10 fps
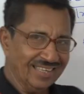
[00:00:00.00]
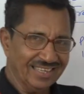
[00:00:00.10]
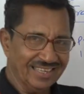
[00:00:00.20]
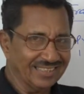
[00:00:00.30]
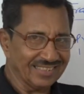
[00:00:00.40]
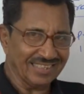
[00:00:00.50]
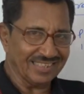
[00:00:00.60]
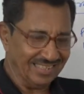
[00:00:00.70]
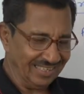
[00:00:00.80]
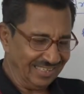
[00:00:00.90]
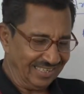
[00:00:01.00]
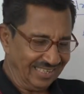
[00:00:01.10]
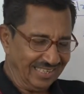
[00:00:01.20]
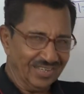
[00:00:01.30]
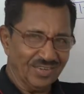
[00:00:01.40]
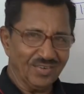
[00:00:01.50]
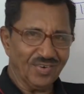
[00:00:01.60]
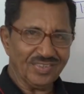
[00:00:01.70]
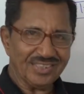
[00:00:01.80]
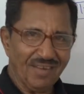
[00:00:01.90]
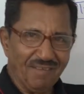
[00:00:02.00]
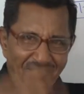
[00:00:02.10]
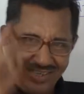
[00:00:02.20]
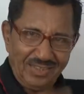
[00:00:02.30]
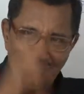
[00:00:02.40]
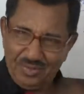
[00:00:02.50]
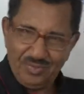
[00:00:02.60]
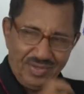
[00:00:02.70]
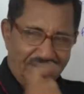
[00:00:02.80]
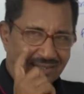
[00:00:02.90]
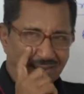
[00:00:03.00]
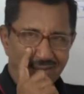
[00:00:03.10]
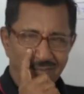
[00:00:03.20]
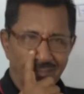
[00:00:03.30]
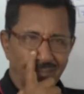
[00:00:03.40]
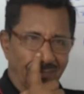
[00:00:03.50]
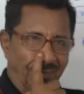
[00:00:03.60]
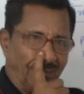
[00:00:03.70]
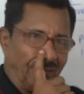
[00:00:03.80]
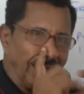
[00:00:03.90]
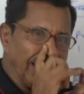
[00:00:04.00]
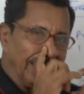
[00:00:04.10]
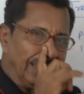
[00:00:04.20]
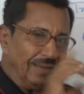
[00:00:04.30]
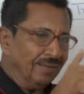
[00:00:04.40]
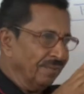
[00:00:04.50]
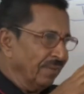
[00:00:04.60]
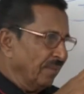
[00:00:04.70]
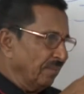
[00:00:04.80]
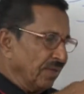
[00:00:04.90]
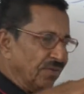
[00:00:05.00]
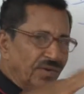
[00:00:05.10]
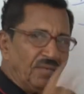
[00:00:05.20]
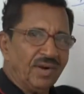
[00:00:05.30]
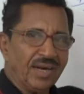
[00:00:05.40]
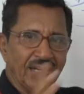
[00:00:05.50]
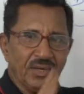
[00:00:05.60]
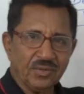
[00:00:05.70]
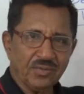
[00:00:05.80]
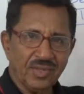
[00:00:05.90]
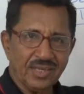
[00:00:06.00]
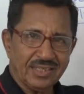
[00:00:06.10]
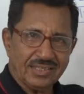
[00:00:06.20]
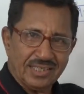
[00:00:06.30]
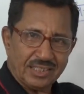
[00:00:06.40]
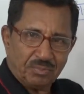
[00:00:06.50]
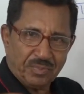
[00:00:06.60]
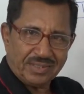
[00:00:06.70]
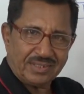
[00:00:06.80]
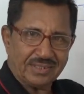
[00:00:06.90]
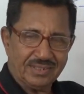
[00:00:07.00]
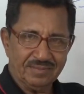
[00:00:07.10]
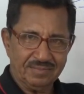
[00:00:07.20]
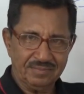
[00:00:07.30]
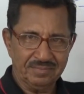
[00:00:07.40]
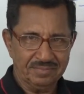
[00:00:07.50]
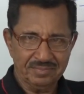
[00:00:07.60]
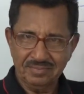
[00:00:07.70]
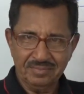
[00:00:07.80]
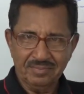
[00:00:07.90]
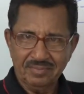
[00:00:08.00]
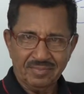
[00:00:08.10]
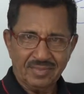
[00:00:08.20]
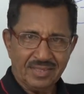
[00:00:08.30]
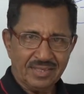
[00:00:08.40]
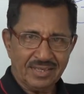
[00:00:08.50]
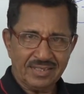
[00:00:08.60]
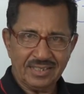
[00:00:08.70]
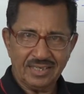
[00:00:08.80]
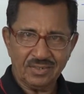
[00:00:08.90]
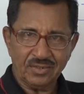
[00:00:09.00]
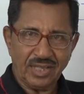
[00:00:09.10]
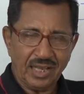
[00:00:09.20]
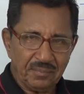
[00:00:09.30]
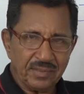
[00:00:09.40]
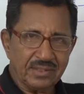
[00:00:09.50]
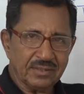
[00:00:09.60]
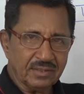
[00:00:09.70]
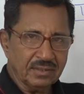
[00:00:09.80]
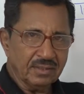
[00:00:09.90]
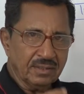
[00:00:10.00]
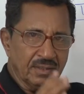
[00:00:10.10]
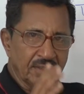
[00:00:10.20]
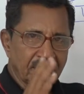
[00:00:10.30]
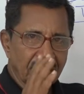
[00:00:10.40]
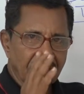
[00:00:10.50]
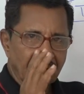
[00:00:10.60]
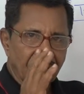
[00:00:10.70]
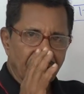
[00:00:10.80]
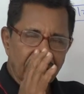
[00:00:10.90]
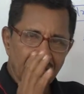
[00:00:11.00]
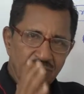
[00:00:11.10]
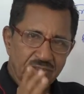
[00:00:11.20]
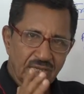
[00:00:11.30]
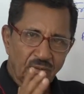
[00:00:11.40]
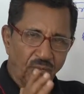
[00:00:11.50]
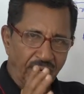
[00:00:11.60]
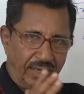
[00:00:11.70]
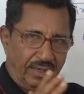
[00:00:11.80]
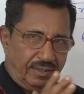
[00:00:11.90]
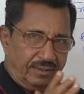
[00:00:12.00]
Isn't it? You don't say 1, 2 like that. Between 1 and 2 there is a space. Understand? So that means when you say 1,